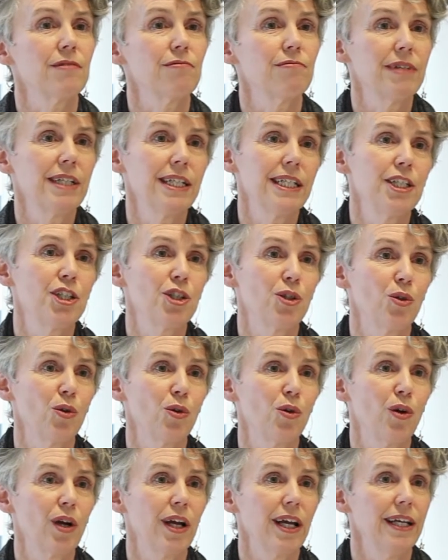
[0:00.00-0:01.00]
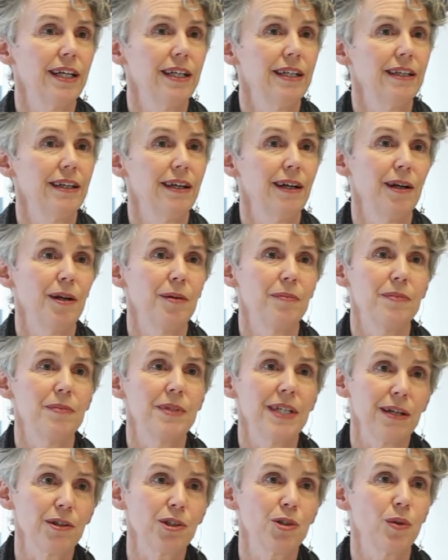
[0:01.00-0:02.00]
really talk in
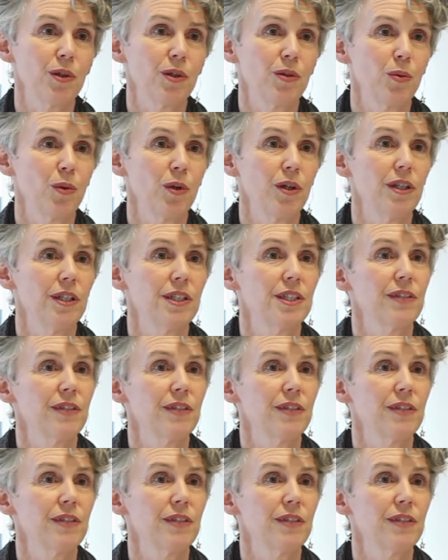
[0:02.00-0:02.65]
down-to-earth words.